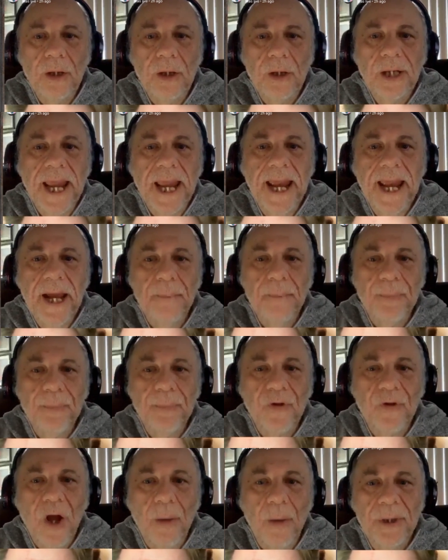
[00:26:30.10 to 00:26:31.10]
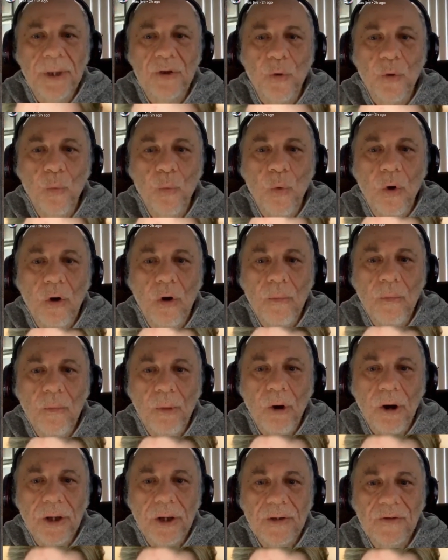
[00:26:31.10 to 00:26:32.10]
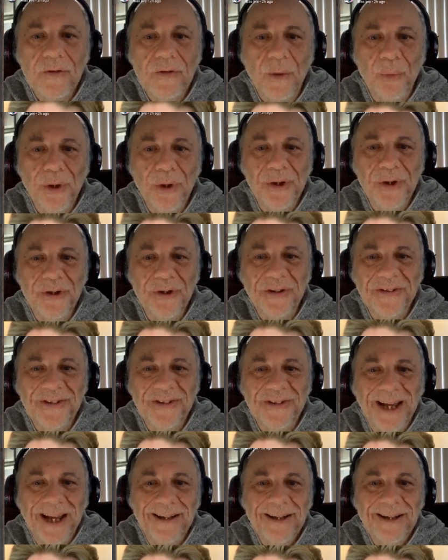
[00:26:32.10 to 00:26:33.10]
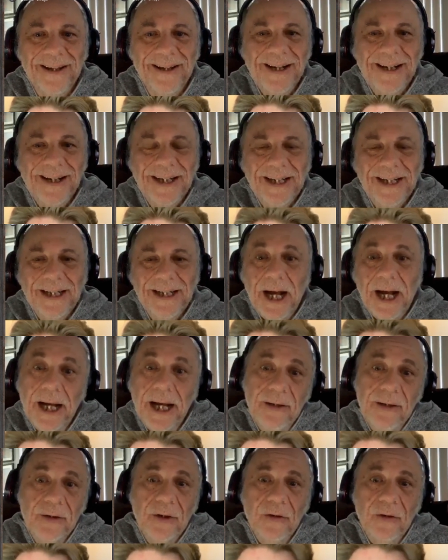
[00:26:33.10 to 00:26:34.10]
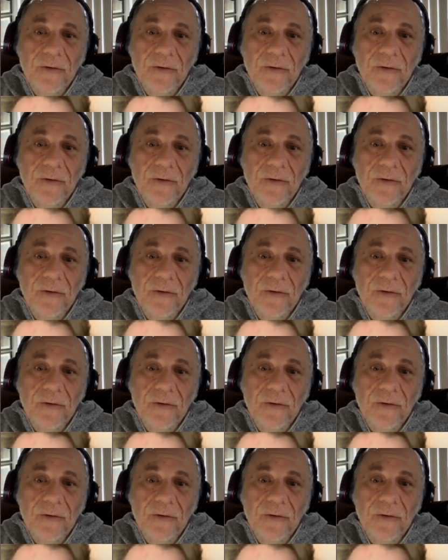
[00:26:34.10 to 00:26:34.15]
camps coming to Walmart, someone just said. I don't know,